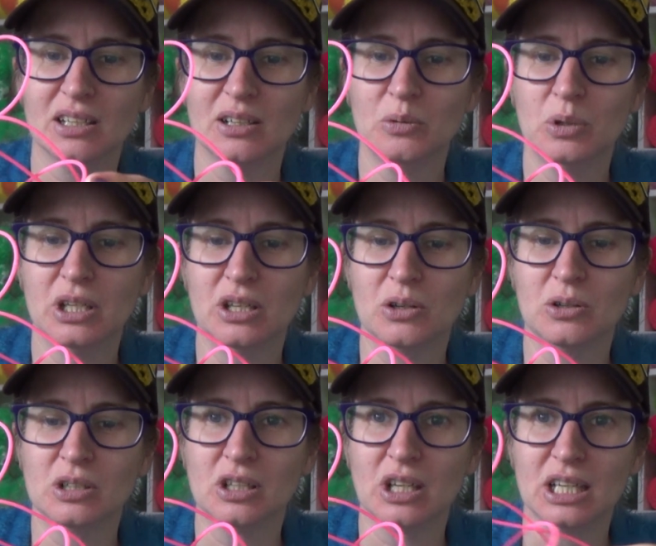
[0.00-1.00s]
what do you
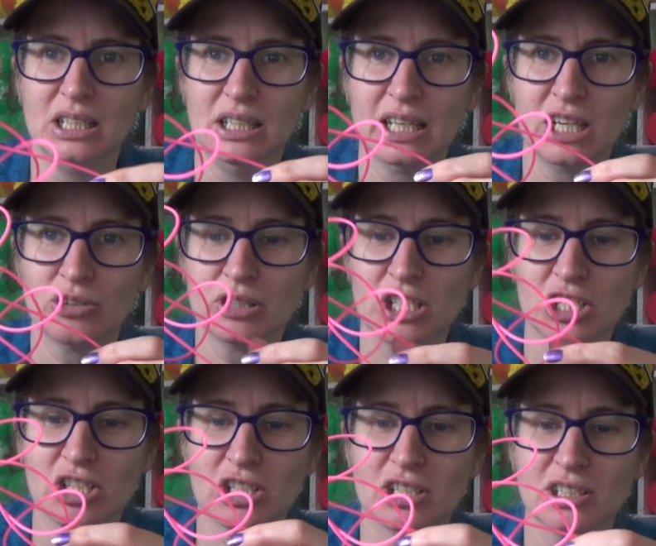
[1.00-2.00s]
call it, like
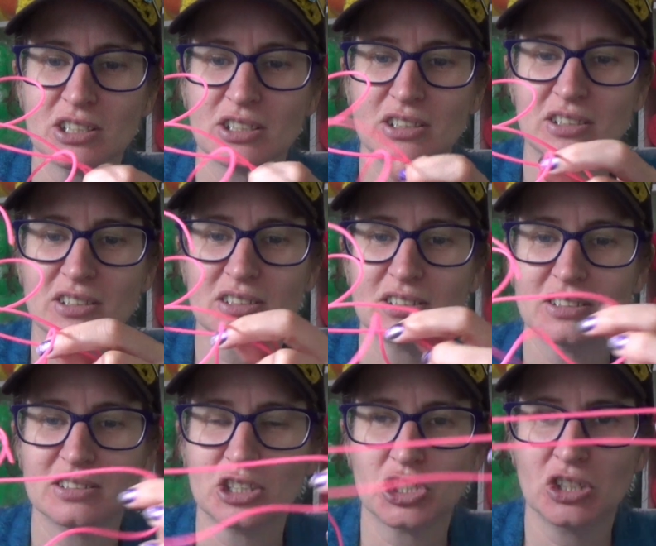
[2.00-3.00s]
licorice
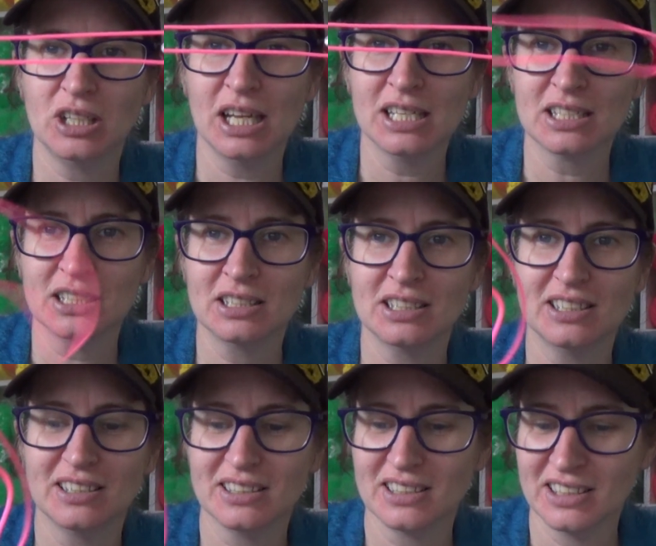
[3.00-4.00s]
shoelaces,
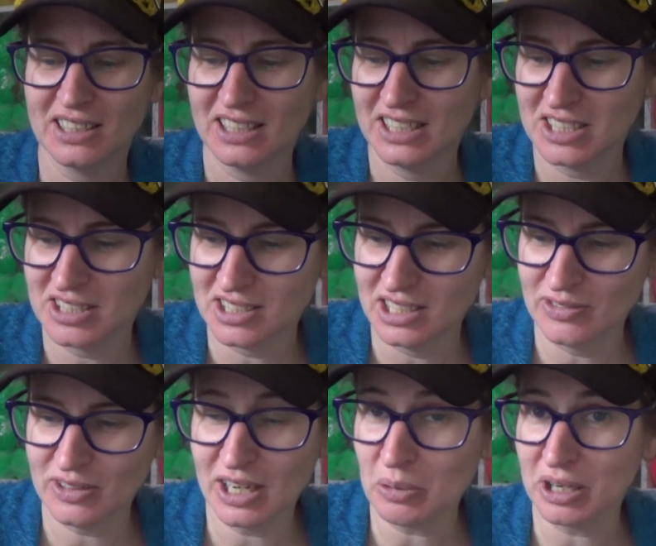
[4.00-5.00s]
if
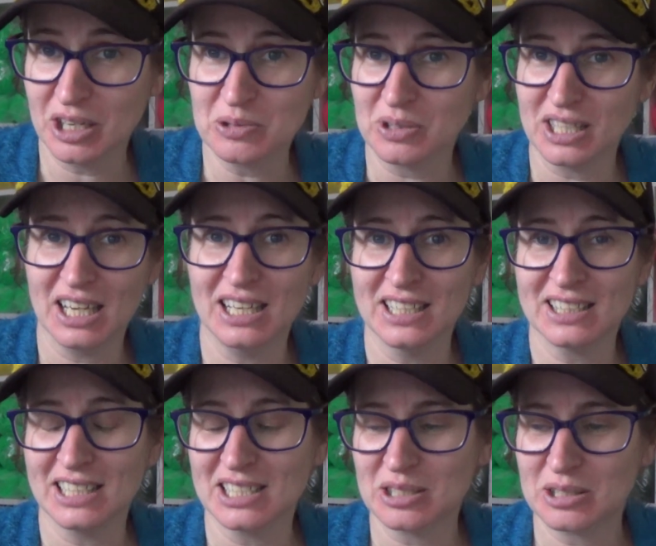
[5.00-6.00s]
anyone knows what they are.
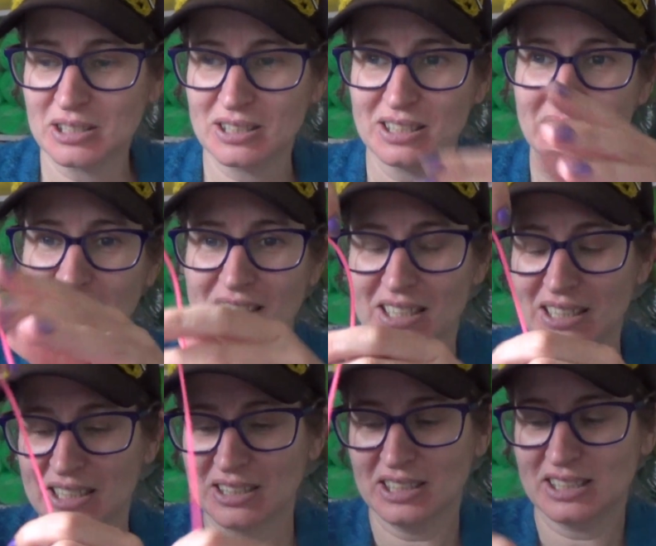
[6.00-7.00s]
That's
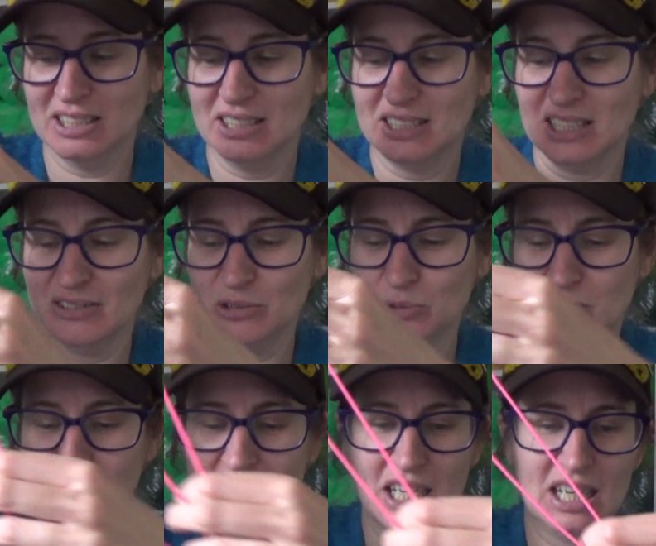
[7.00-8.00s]
like the little
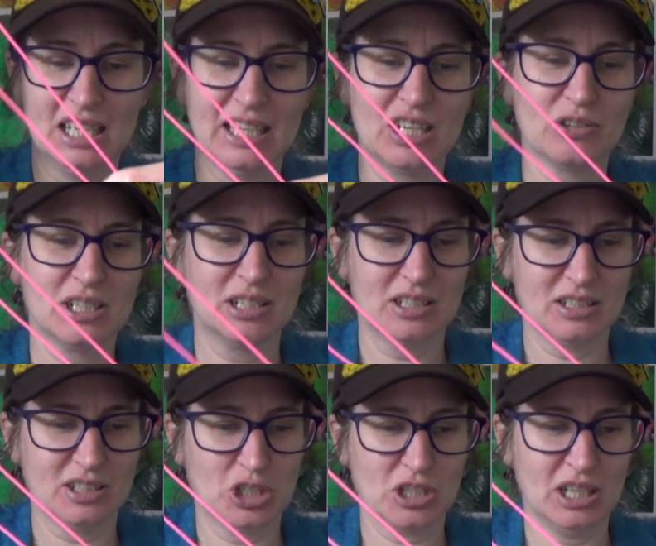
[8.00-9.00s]
skinny
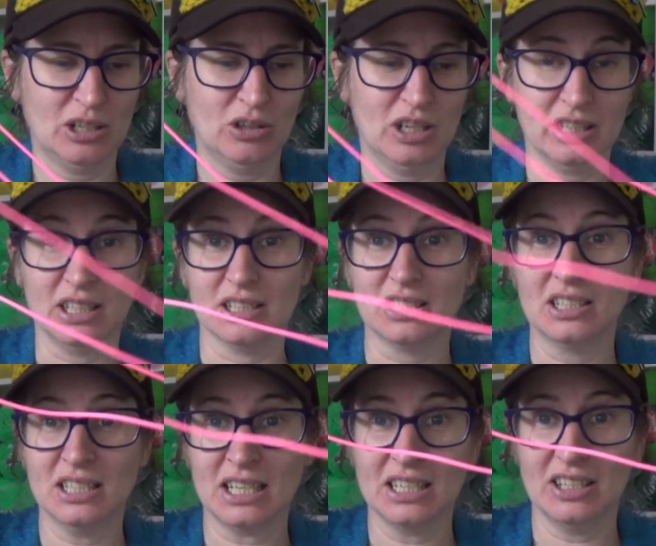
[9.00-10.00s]
licorice. They look like this,
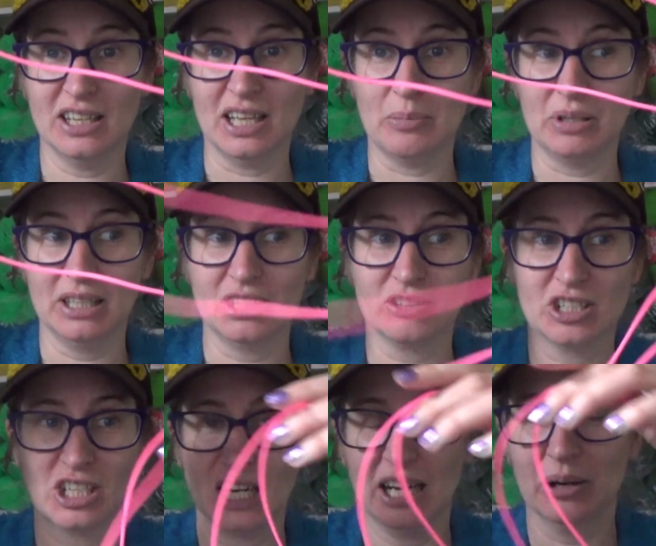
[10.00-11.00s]
exactly like that, but licorice.
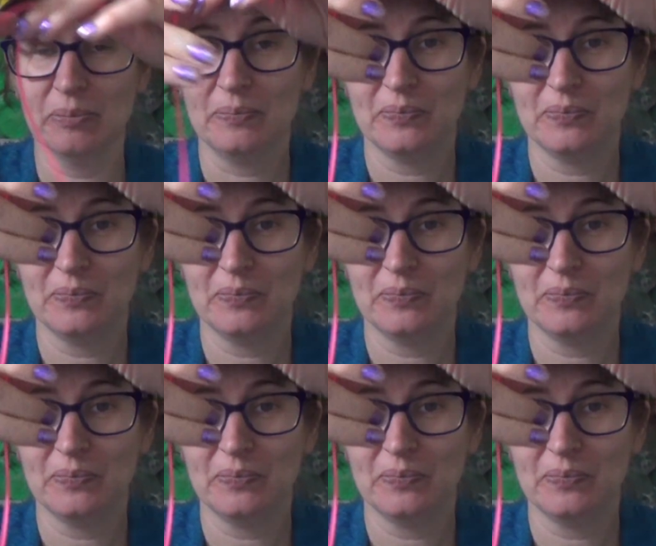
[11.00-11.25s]
You can eat them.